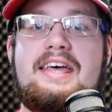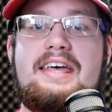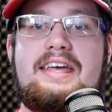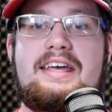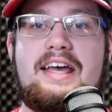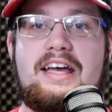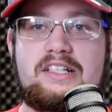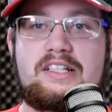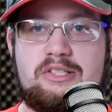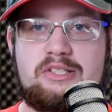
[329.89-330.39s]

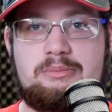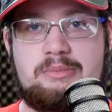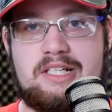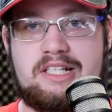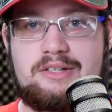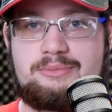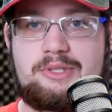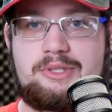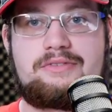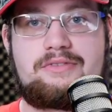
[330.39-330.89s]
it actually
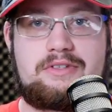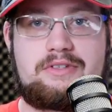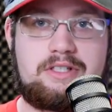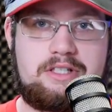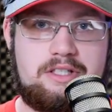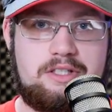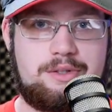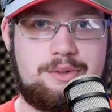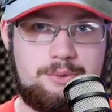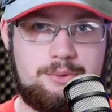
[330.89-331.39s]
becomes a
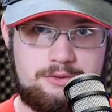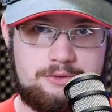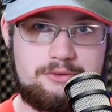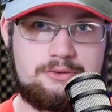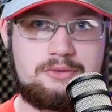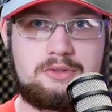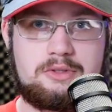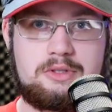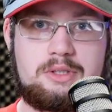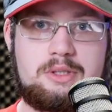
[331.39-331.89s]
very
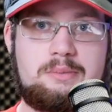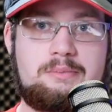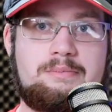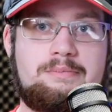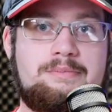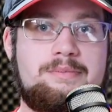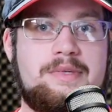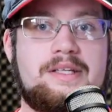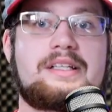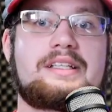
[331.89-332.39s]
useful
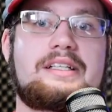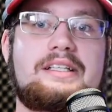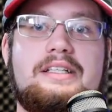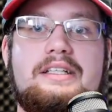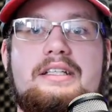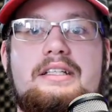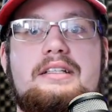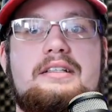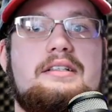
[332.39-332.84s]
ability